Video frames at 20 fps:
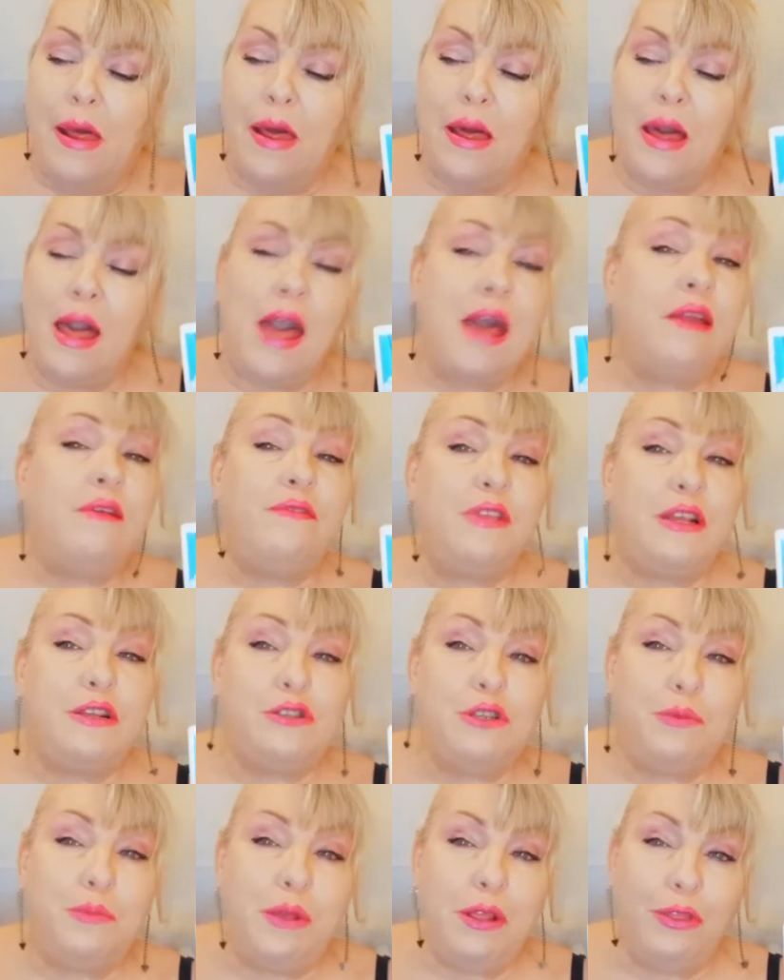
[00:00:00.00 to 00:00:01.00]
out of
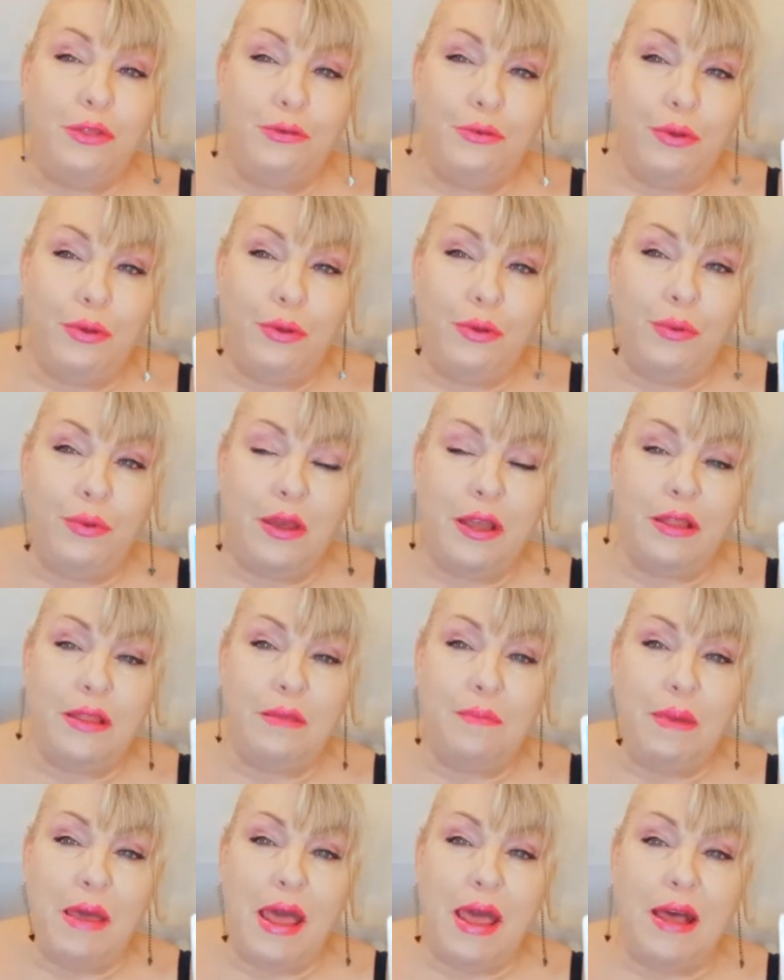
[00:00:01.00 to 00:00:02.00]
things you've been through in the
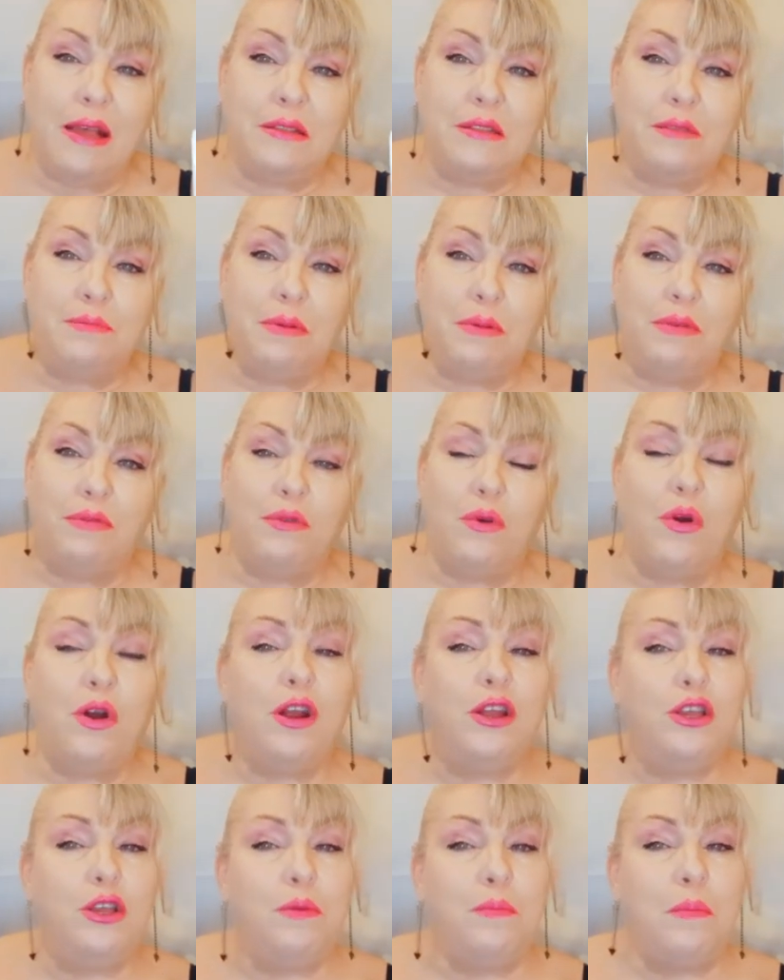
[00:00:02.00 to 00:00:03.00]
past before,
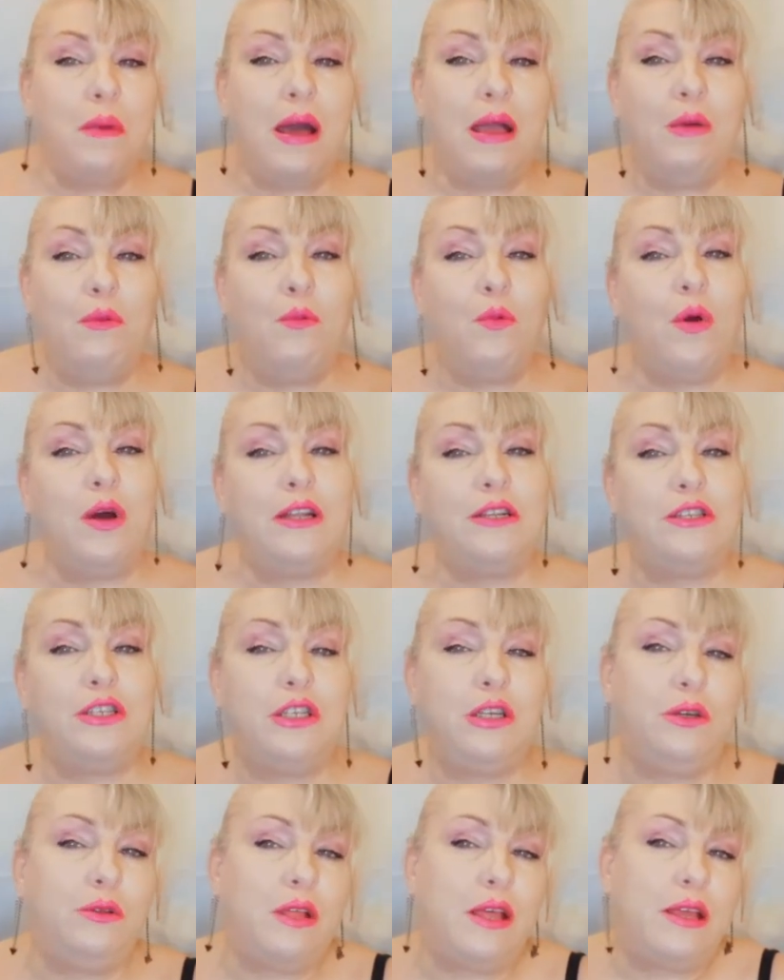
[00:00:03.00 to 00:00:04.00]
you might want
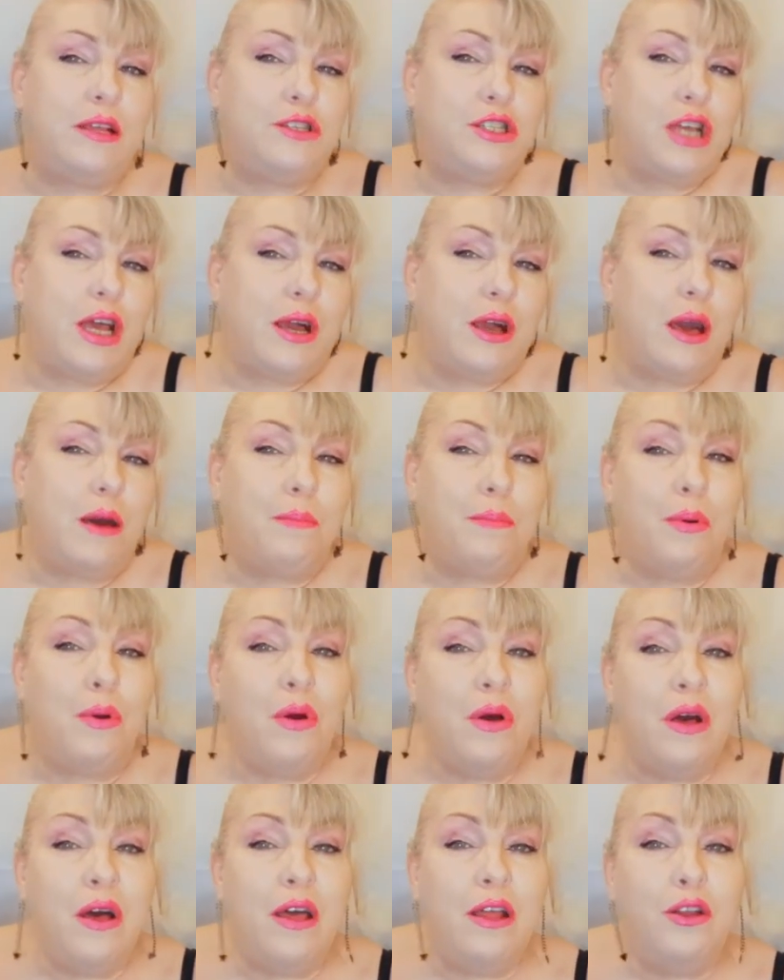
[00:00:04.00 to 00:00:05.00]
to like check up
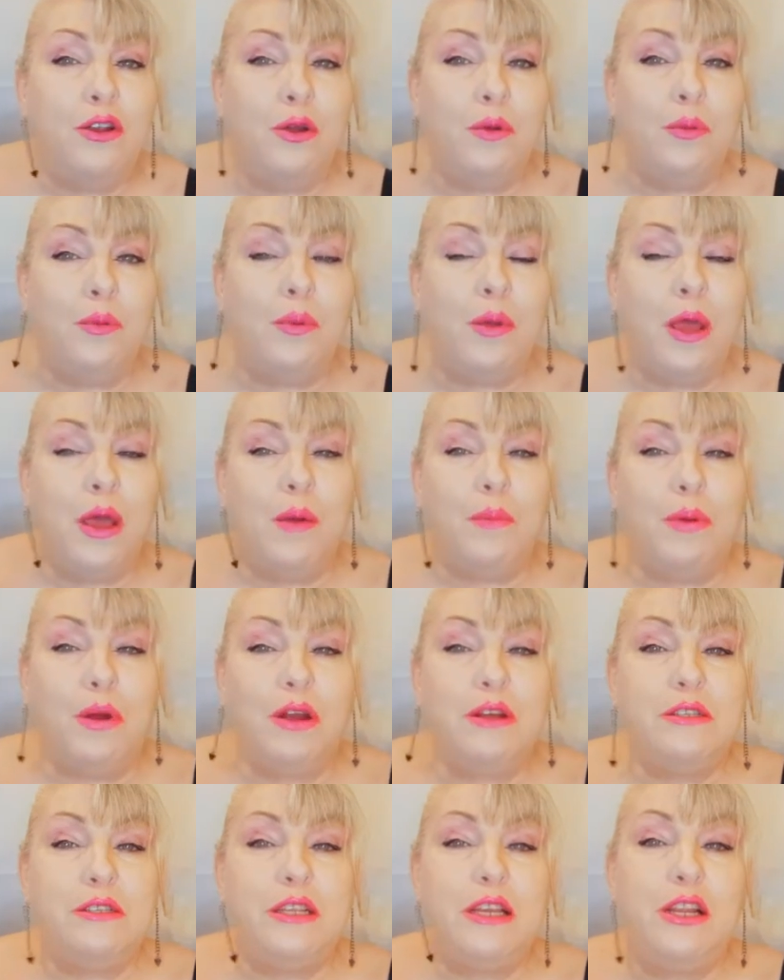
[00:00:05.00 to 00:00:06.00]
on your
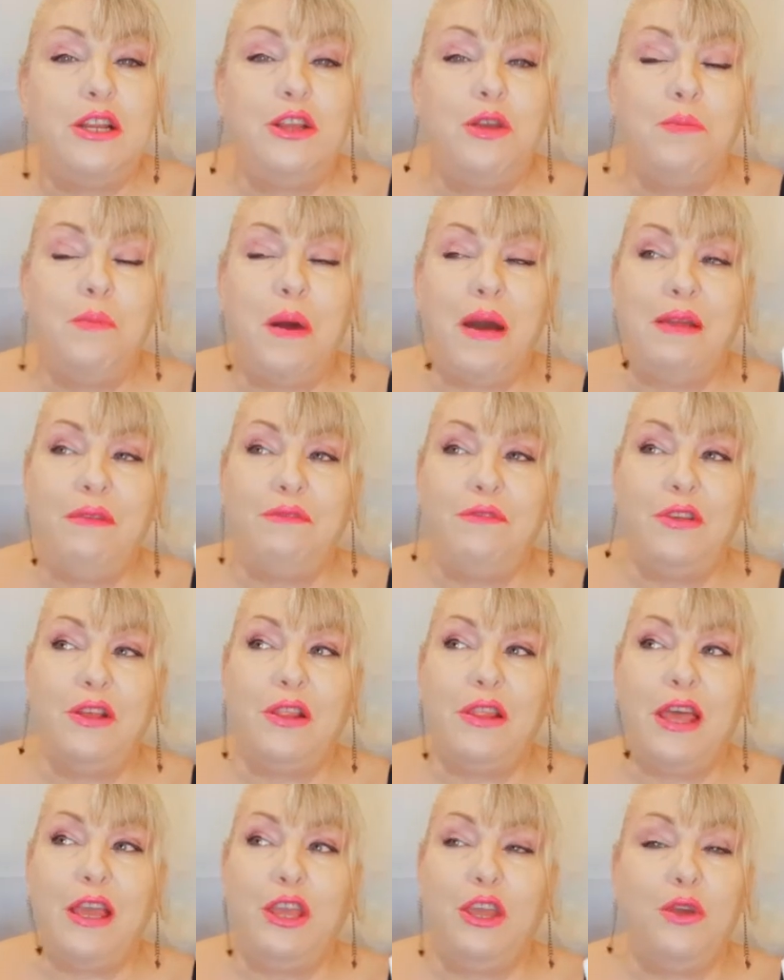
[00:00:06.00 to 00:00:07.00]
person. You might feel
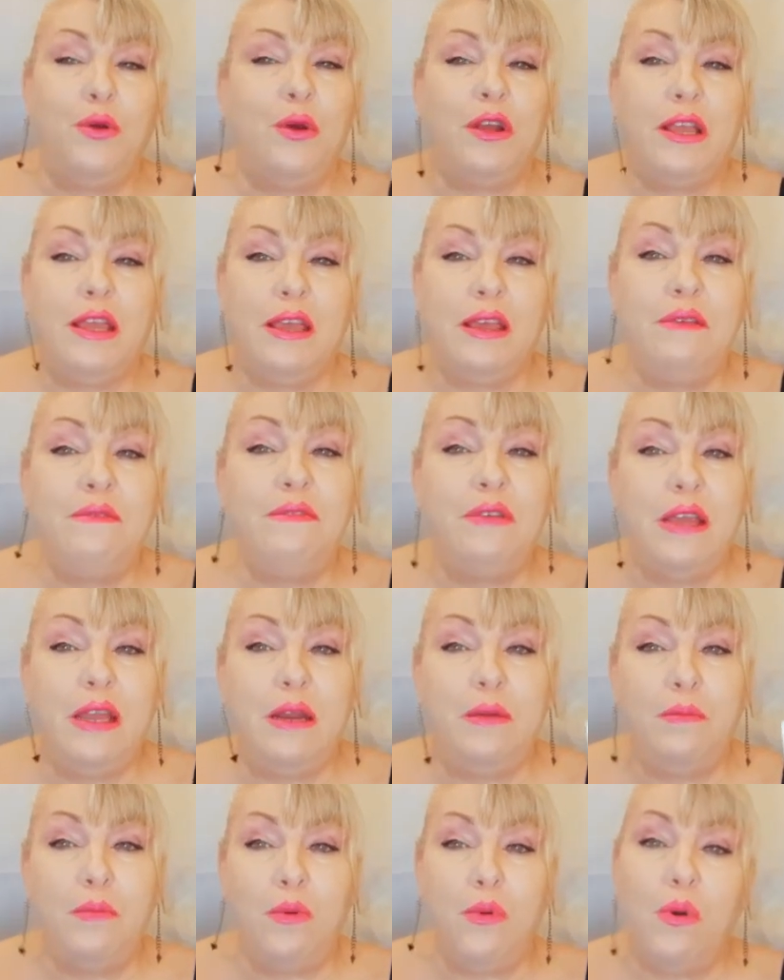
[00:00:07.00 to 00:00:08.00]
like you are
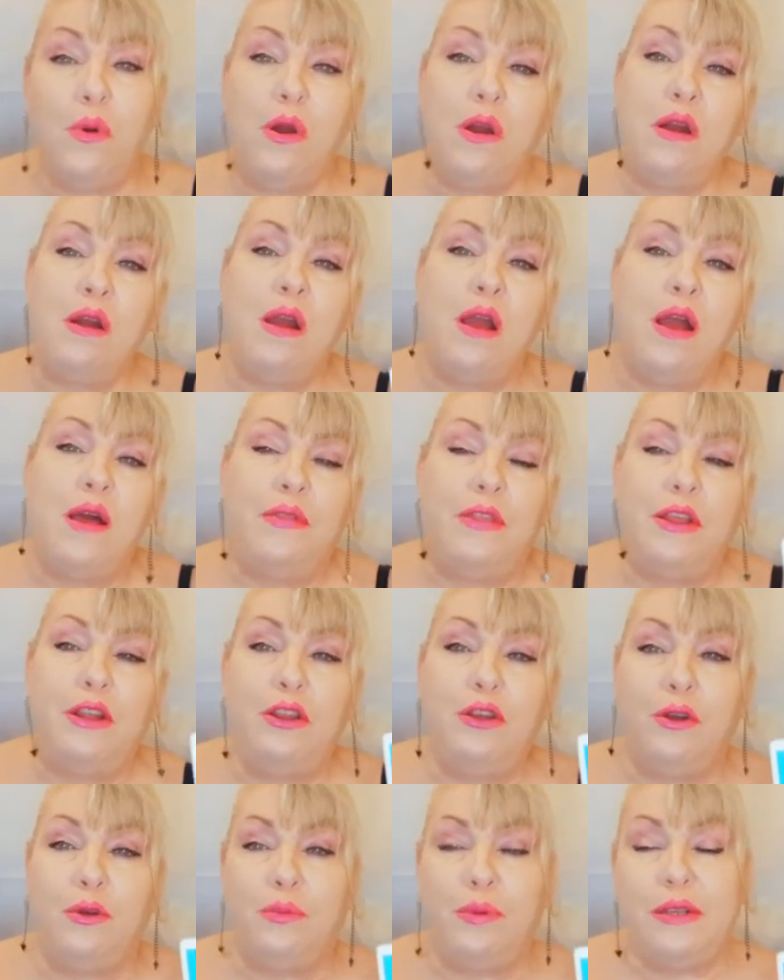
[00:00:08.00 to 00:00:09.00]
giving more than
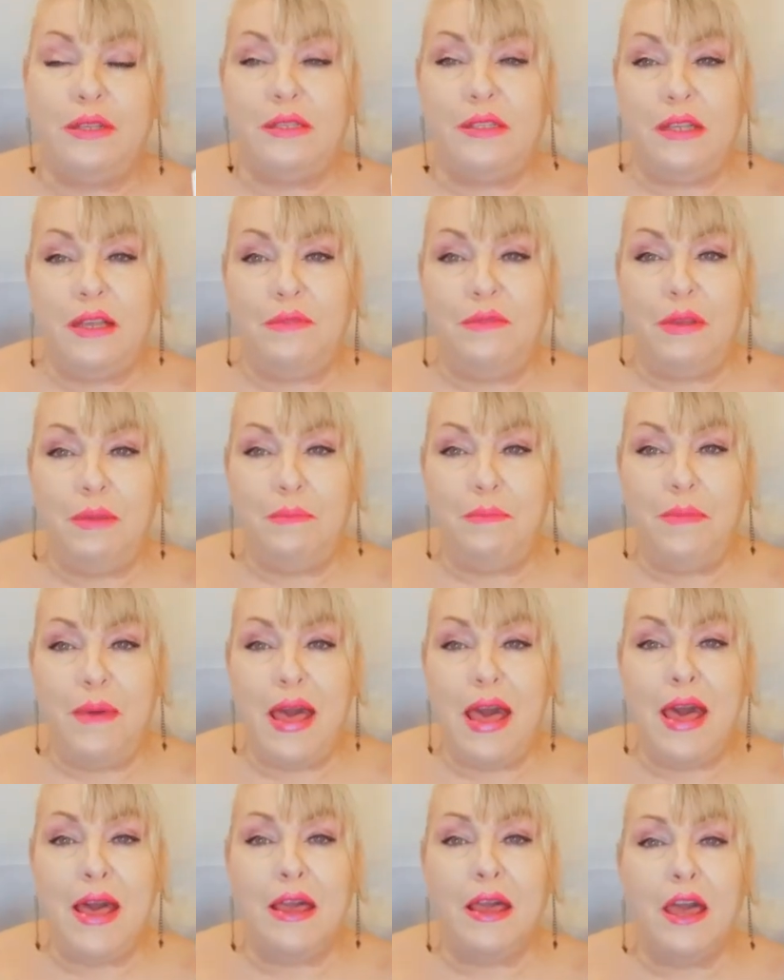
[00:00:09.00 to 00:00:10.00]
you're receiving
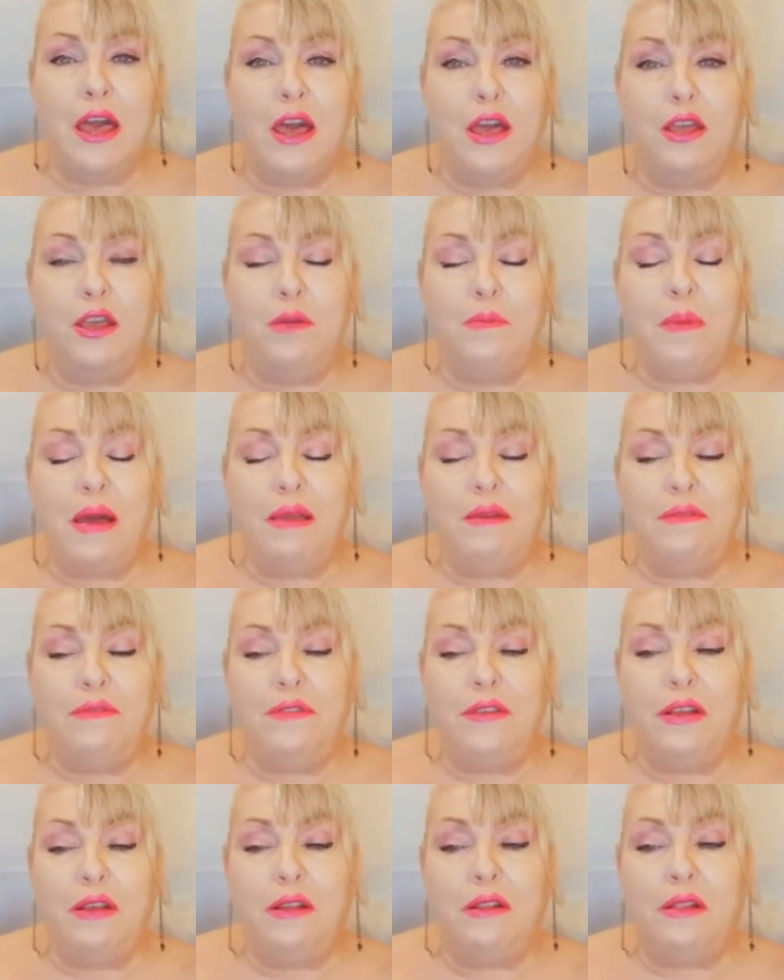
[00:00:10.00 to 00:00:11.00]
back. You might
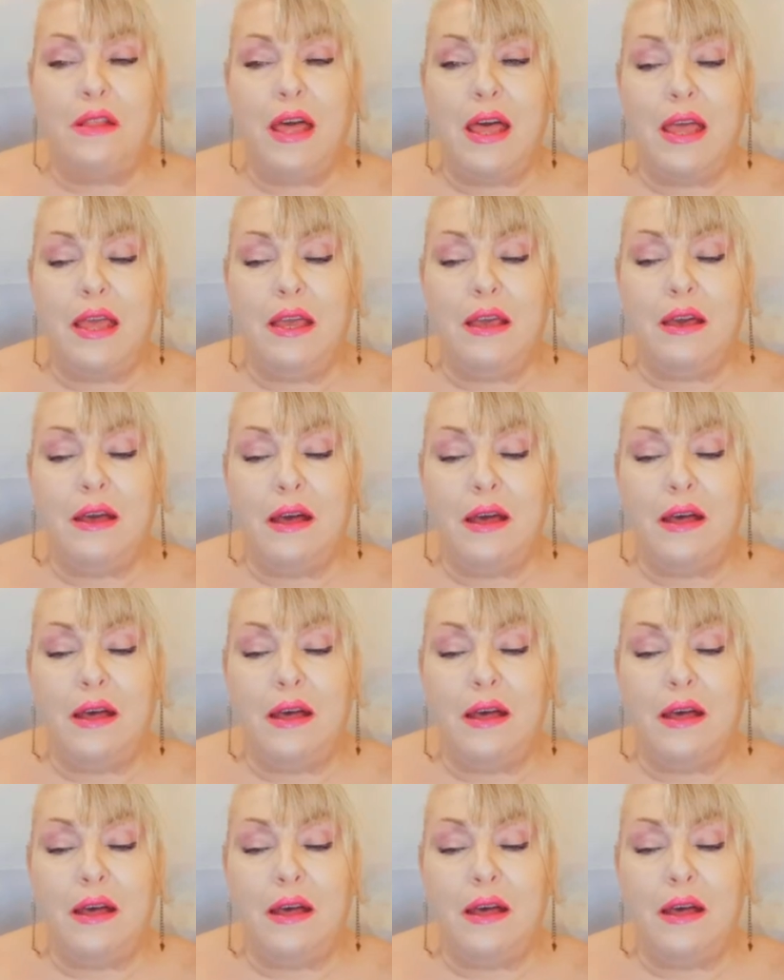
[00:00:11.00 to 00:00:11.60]
feel like,